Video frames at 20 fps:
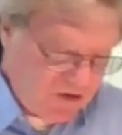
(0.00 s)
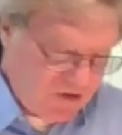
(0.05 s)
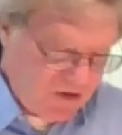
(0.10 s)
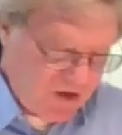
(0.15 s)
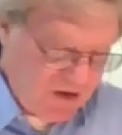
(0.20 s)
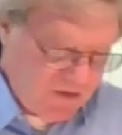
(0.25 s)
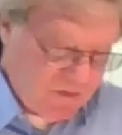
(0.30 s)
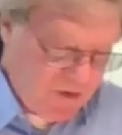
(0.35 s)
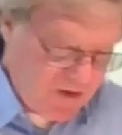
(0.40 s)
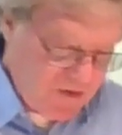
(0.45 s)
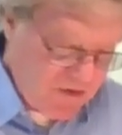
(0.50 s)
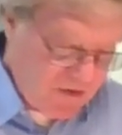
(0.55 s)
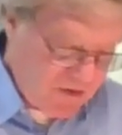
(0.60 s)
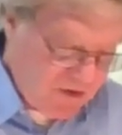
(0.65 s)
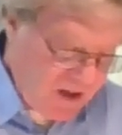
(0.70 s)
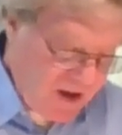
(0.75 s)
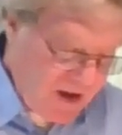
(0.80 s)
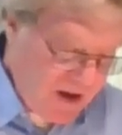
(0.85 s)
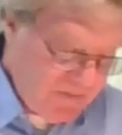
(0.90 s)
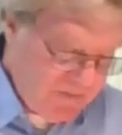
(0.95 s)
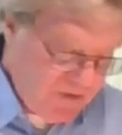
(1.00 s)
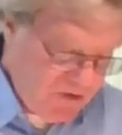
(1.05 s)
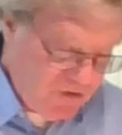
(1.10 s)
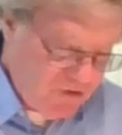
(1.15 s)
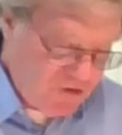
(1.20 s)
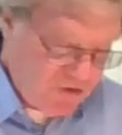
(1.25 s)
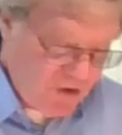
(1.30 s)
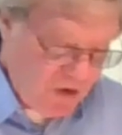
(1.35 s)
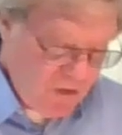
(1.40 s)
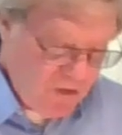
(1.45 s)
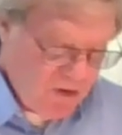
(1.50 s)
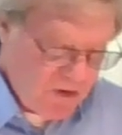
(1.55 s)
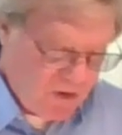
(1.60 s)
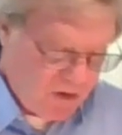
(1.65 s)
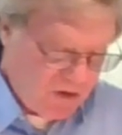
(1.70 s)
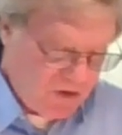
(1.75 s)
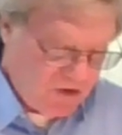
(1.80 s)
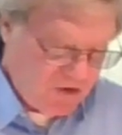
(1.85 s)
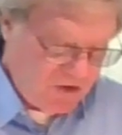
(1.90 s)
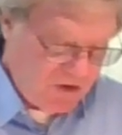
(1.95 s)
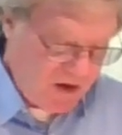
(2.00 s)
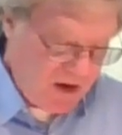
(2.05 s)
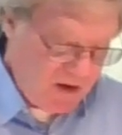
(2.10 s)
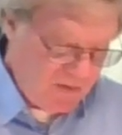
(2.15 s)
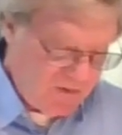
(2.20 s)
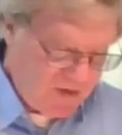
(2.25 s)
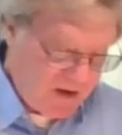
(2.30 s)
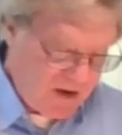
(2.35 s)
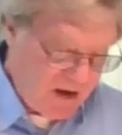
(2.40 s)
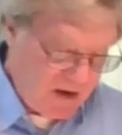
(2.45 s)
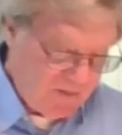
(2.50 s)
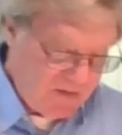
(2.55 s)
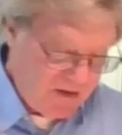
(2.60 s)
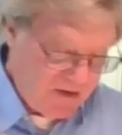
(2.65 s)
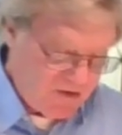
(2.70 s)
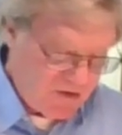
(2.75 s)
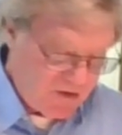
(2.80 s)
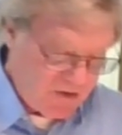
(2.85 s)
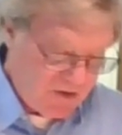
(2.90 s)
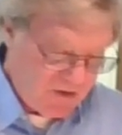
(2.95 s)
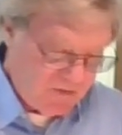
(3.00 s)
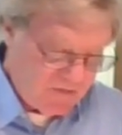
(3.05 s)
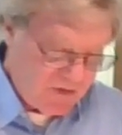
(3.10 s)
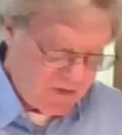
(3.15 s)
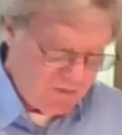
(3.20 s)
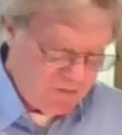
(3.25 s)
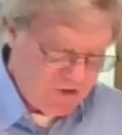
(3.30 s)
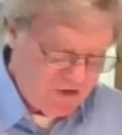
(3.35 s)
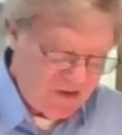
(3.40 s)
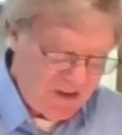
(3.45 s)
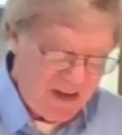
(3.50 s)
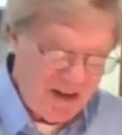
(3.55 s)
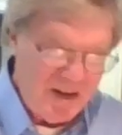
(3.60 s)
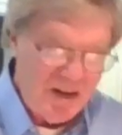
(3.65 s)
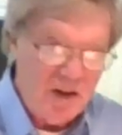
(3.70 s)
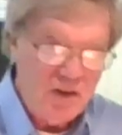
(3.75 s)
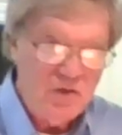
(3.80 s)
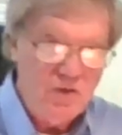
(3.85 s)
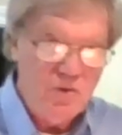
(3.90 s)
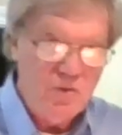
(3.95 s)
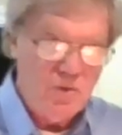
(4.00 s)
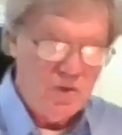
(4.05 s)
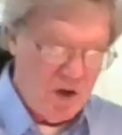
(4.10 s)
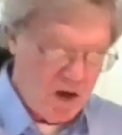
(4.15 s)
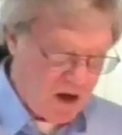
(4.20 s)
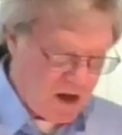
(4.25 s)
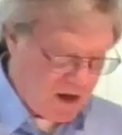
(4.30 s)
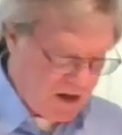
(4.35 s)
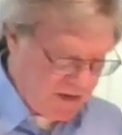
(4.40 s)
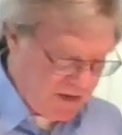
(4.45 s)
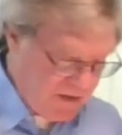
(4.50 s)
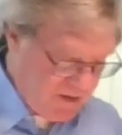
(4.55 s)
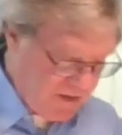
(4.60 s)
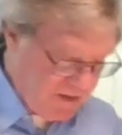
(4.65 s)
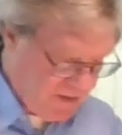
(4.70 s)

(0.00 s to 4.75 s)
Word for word: sin run your life, you show you are saved and having turned from sin to God.